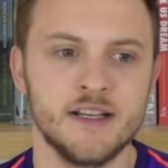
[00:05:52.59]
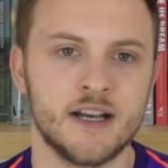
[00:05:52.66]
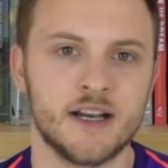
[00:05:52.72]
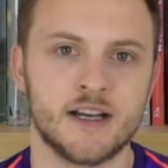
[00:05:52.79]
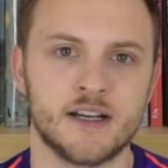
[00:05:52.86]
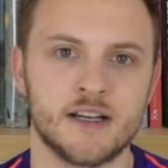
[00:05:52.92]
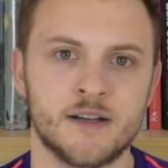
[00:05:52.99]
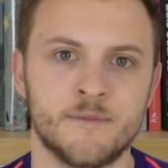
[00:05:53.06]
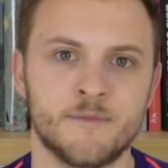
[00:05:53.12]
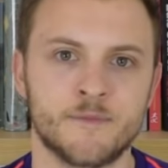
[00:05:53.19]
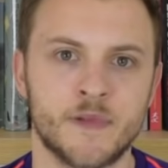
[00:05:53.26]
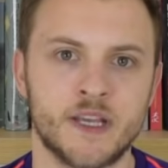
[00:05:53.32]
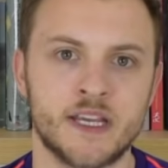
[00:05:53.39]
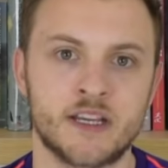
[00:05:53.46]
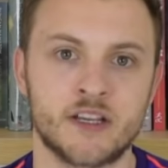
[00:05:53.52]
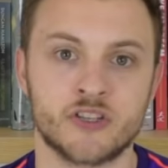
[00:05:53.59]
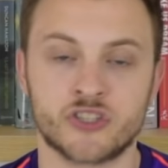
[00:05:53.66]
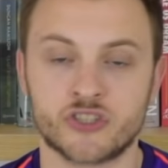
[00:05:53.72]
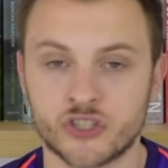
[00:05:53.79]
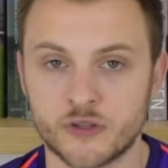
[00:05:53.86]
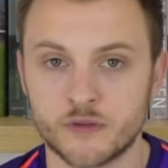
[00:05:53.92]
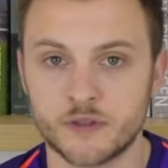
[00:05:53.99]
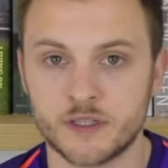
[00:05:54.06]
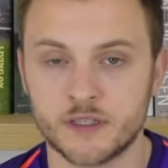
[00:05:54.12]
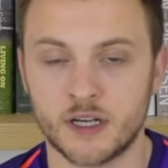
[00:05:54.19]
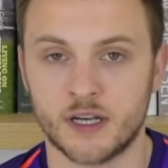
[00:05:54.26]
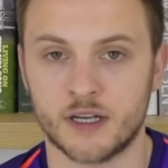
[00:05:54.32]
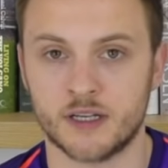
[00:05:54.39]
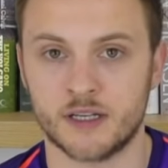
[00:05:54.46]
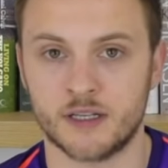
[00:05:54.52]
Um, he can shoot.
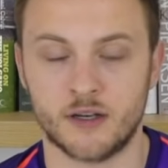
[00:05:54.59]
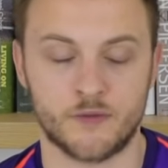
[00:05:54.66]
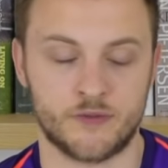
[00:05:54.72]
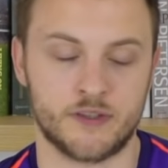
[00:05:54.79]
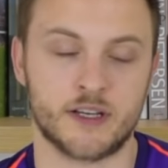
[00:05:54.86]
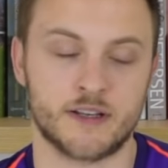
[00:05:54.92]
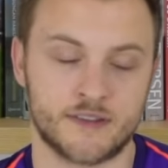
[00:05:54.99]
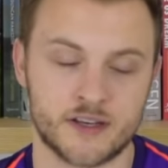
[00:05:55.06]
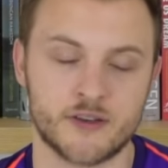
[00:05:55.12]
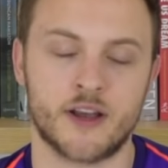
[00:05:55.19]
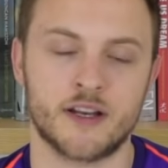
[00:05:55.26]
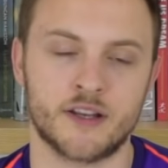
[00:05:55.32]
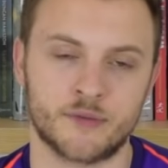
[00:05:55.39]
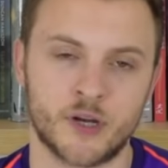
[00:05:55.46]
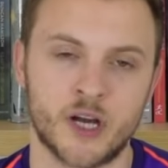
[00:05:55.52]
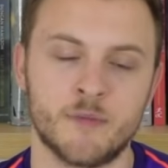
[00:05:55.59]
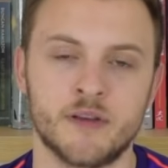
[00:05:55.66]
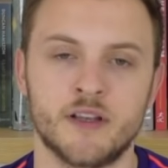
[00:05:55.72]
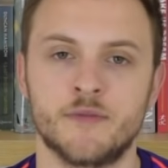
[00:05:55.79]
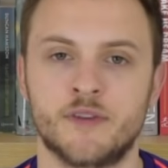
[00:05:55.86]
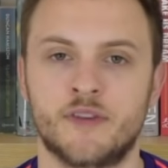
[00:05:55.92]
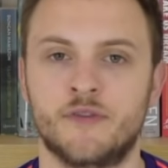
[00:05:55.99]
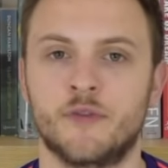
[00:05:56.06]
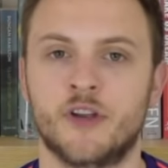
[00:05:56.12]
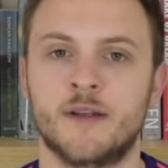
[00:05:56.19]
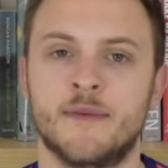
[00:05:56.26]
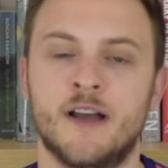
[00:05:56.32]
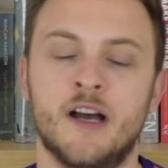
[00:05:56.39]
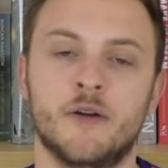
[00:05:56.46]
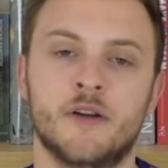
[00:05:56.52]
Uh, obviously, Coutinho can as well, but I'm just talking
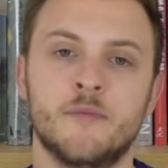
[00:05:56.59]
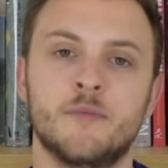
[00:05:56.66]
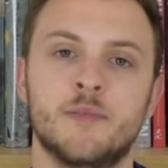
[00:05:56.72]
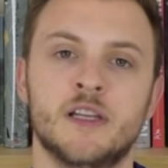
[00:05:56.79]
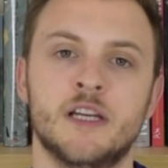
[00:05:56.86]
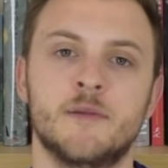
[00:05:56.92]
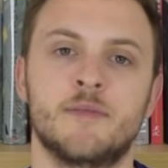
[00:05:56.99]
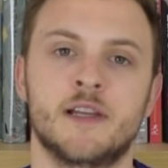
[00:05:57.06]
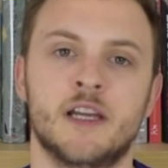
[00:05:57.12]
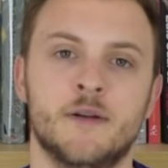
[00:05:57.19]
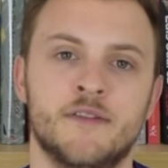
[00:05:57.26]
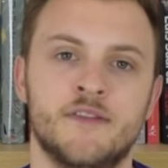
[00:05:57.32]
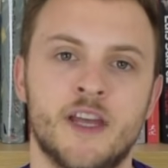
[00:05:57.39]
about how complete a player is.